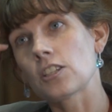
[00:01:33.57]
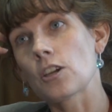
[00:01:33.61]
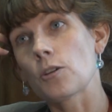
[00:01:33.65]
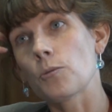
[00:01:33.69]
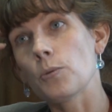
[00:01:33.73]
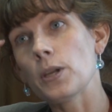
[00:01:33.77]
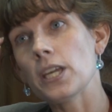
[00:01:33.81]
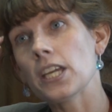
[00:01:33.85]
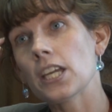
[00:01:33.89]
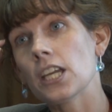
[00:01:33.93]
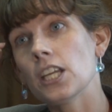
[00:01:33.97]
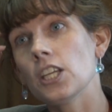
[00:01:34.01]
So
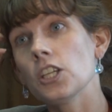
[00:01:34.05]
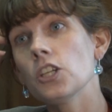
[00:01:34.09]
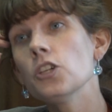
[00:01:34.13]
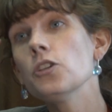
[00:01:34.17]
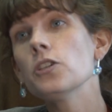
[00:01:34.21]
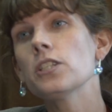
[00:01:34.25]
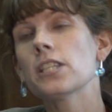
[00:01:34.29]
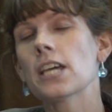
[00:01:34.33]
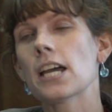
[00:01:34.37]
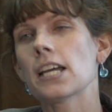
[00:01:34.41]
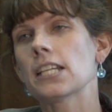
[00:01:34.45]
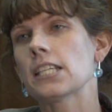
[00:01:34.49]
we can
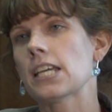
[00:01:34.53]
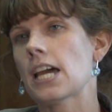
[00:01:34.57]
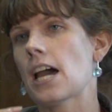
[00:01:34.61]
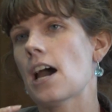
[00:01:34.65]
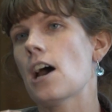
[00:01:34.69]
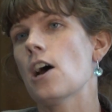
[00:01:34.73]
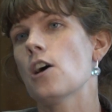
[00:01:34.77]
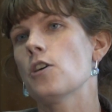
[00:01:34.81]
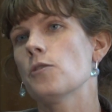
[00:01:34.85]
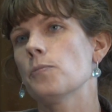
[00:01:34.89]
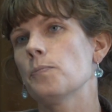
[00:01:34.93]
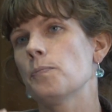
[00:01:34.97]
use that to
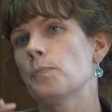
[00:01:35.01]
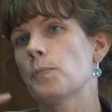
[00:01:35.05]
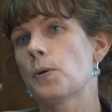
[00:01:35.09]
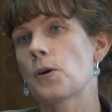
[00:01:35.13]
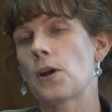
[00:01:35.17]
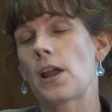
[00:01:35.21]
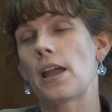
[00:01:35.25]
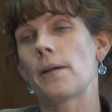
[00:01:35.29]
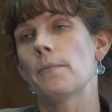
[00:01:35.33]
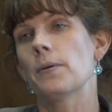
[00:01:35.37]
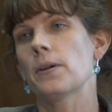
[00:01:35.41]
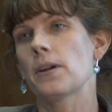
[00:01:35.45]
help
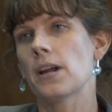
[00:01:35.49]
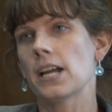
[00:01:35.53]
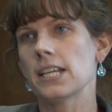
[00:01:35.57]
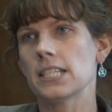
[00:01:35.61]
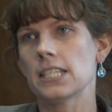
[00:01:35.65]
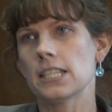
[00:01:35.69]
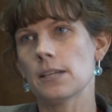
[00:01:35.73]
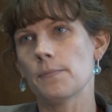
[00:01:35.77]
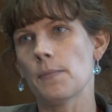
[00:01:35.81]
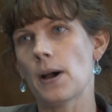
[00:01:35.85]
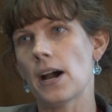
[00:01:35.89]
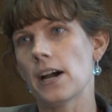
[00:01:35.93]

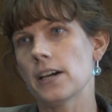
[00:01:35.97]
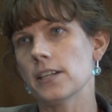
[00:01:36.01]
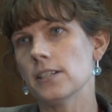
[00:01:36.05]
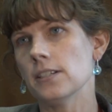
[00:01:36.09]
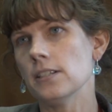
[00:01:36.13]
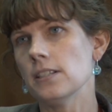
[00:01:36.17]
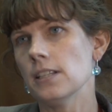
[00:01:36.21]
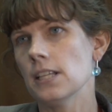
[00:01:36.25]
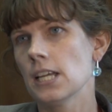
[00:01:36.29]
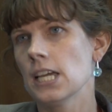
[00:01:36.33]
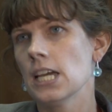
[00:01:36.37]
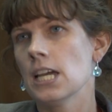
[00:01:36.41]
parameterize the
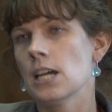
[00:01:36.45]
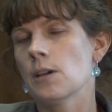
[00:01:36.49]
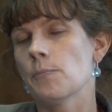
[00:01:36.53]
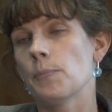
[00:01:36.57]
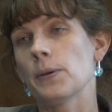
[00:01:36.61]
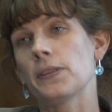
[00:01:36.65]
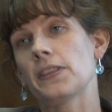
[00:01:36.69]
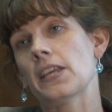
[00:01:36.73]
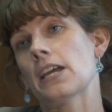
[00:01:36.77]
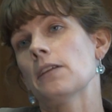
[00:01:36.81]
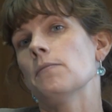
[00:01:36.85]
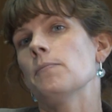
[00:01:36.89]
model,
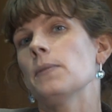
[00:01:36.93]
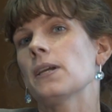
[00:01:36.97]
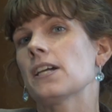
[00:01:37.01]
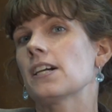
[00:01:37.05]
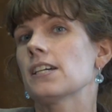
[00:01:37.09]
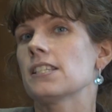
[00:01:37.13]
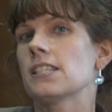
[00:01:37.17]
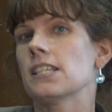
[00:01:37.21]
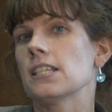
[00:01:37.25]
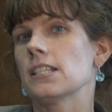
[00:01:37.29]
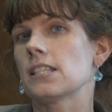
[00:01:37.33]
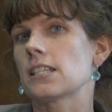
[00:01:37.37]
but then
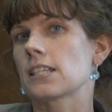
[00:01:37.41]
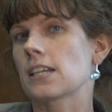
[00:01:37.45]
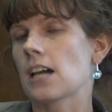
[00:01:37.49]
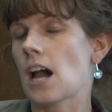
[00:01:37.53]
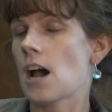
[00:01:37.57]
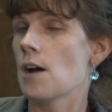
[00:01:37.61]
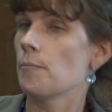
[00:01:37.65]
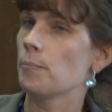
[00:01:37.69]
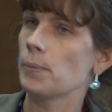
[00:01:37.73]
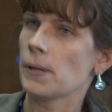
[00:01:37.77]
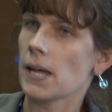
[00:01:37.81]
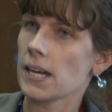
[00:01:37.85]
because it's
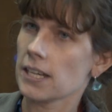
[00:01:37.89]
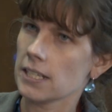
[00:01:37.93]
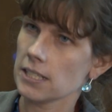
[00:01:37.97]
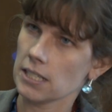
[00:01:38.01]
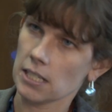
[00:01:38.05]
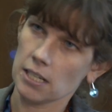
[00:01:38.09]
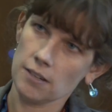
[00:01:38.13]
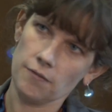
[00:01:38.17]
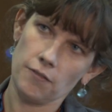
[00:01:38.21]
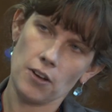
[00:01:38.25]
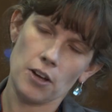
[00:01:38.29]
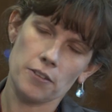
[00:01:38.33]

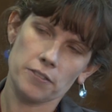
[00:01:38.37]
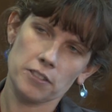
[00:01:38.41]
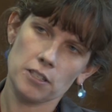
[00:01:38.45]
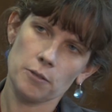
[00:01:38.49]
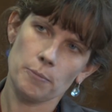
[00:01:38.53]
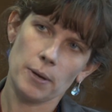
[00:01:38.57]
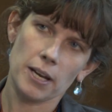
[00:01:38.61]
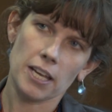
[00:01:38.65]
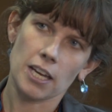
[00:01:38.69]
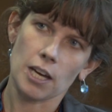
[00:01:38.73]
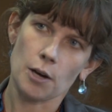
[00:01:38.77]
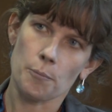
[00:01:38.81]
complex and involves
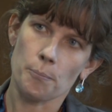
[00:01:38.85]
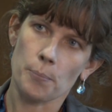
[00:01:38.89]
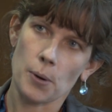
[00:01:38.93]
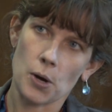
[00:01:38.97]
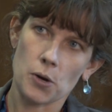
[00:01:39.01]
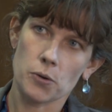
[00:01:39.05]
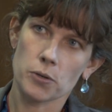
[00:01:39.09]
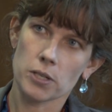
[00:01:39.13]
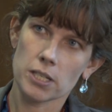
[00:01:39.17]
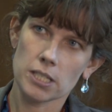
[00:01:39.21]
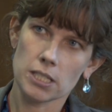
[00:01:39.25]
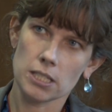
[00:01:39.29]
so many
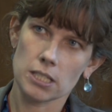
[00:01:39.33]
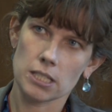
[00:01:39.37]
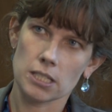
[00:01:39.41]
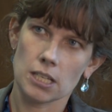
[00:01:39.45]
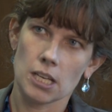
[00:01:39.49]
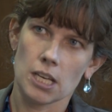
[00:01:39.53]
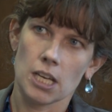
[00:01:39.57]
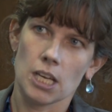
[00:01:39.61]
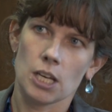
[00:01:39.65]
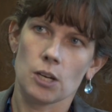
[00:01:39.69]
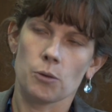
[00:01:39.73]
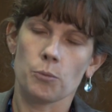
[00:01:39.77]
components,
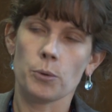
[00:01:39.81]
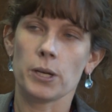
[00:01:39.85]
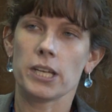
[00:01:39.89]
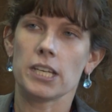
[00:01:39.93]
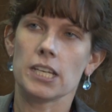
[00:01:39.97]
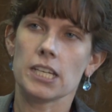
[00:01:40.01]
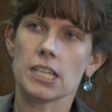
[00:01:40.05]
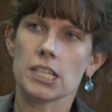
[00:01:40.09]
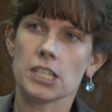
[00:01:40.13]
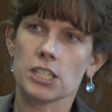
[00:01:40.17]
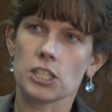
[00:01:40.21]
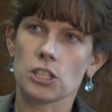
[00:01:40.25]

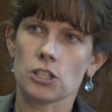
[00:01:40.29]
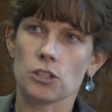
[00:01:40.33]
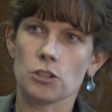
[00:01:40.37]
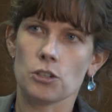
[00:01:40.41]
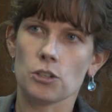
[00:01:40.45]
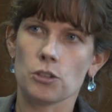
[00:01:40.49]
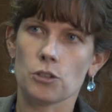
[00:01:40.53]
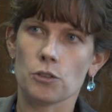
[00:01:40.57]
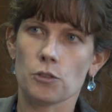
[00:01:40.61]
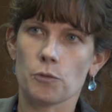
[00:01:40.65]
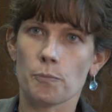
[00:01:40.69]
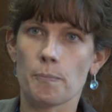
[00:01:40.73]
we need
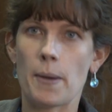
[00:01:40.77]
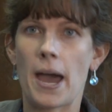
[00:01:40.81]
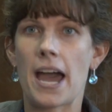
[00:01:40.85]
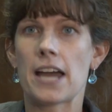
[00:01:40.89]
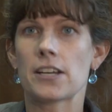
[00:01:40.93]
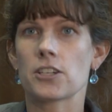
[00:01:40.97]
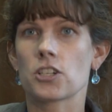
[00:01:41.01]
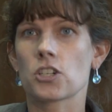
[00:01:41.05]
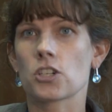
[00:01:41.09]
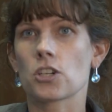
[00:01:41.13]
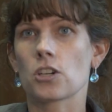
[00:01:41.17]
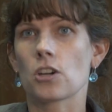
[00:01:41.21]
to
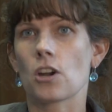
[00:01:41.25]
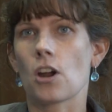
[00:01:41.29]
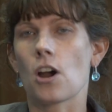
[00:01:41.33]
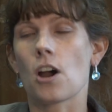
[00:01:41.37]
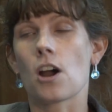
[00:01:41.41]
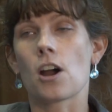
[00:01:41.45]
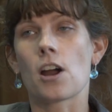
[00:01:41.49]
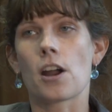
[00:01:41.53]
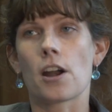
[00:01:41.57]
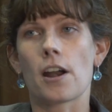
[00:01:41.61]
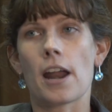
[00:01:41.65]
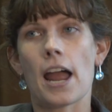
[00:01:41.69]
match
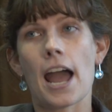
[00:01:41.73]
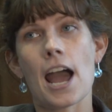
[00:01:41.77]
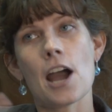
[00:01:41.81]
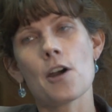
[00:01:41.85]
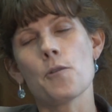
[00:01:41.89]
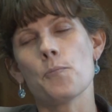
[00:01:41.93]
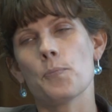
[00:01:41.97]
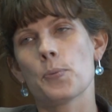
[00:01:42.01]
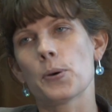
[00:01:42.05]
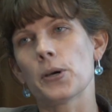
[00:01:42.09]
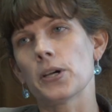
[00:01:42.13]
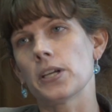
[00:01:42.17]
our
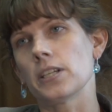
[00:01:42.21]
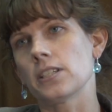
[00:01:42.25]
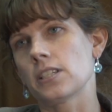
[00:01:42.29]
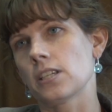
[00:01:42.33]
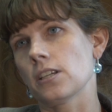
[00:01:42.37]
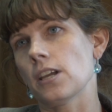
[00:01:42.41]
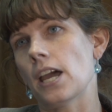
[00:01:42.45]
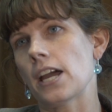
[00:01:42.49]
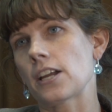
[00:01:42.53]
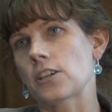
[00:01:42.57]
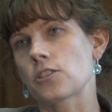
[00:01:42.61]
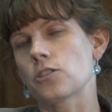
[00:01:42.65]
output
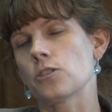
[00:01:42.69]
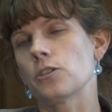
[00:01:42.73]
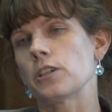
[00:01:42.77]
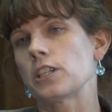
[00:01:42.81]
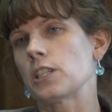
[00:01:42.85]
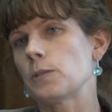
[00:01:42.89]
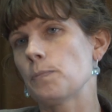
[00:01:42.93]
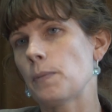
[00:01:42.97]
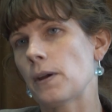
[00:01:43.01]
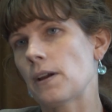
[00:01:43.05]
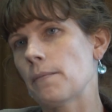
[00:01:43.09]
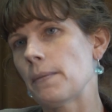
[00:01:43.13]
to actual
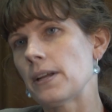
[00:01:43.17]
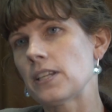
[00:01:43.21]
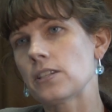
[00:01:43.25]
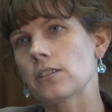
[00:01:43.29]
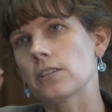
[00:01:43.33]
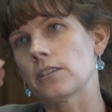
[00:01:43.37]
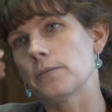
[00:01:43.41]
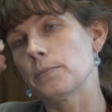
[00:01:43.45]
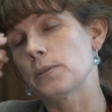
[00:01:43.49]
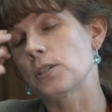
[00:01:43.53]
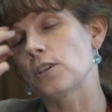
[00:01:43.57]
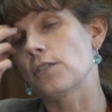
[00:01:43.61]

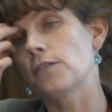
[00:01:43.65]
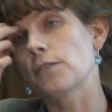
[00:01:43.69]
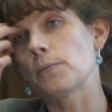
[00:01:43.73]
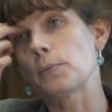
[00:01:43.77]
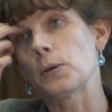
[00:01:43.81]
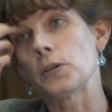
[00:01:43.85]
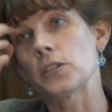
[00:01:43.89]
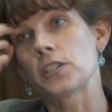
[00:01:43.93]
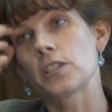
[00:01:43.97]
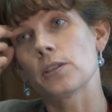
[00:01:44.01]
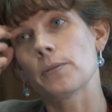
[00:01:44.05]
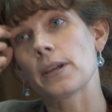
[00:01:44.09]
experimental observables.